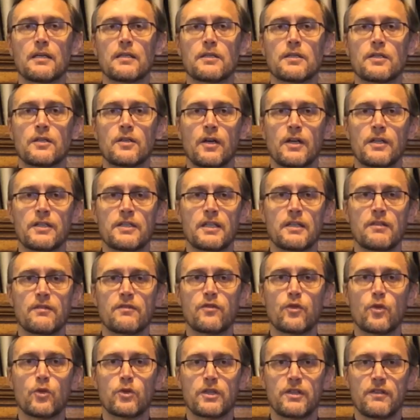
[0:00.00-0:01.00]
to
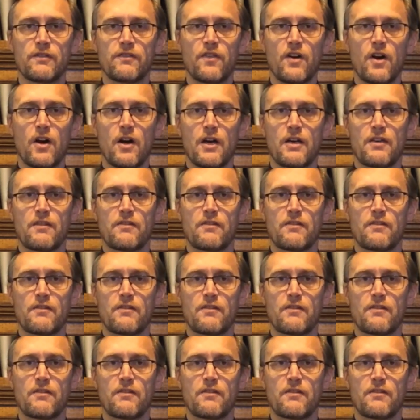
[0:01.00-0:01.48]
1945.